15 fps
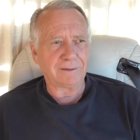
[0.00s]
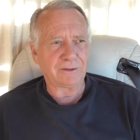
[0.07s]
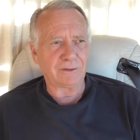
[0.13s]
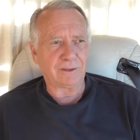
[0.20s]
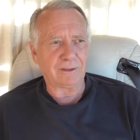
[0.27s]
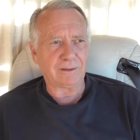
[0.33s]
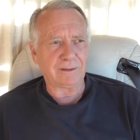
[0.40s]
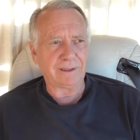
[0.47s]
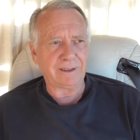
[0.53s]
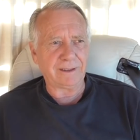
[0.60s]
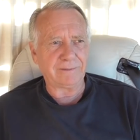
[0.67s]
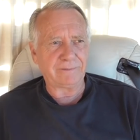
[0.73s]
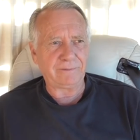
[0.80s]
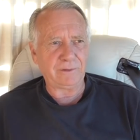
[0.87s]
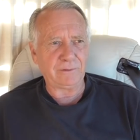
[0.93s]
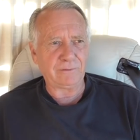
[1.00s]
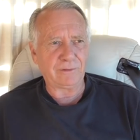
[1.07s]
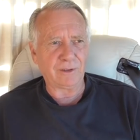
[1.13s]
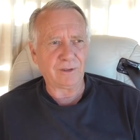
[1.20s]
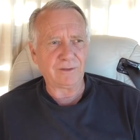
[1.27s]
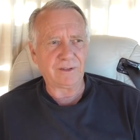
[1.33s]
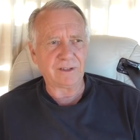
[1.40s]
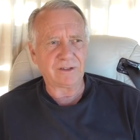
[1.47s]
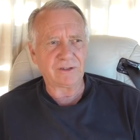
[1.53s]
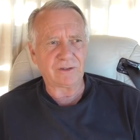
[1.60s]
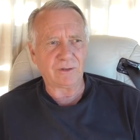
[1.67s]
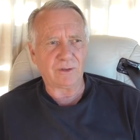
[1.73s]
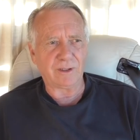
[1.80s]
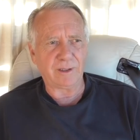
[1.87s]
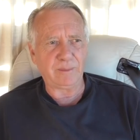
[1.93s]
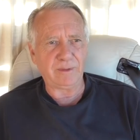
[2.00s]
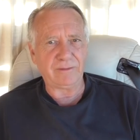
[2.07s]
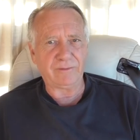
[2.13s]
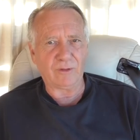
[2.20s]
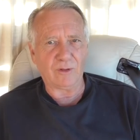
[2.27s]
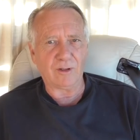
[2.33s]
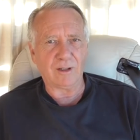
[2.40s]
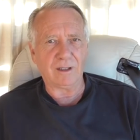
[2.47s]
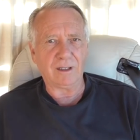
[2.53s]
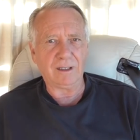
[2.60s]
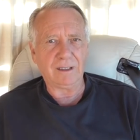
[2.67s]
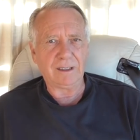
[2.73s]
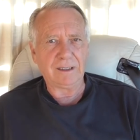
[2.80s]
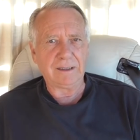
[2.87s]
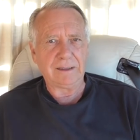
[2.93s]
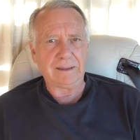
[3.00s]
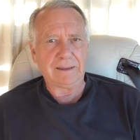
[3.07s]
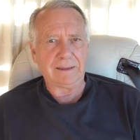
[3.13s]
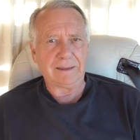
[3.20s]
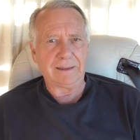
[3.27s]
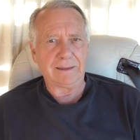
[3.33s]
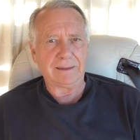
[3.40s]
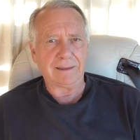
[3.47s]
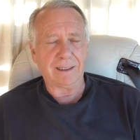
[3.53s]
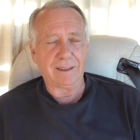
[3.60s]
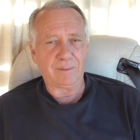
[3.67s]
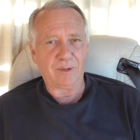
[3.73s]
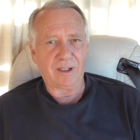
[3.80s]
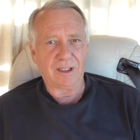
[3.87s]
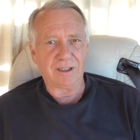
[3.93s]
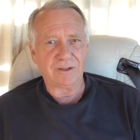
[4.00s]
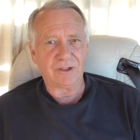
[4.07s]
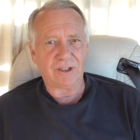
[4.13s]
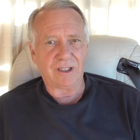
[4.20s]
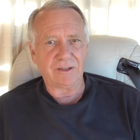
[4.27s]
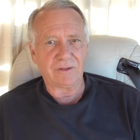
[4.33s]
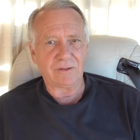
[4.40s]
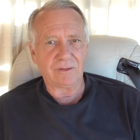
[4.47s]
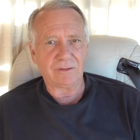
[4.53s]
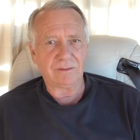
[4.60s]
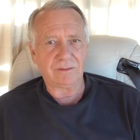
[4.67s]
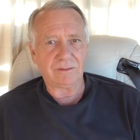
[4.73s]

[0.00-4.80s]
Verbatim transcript: so if you've heard this story before, uh, I apologize